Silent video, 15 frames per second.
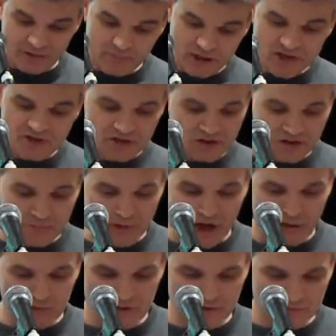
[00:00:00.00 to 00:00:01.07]
They mentioned in the
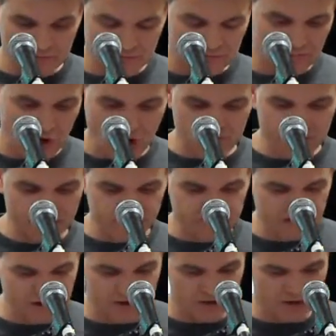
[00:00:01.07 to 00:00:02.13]
Bible in Mark
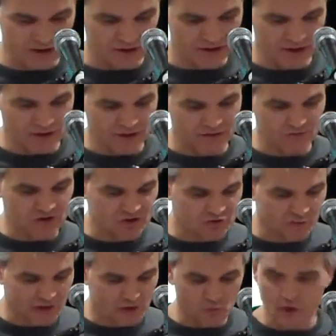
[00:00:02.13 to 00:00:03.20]
15 and uh,
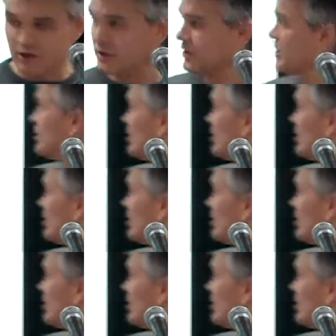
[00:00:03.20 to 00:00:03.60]
verse 21.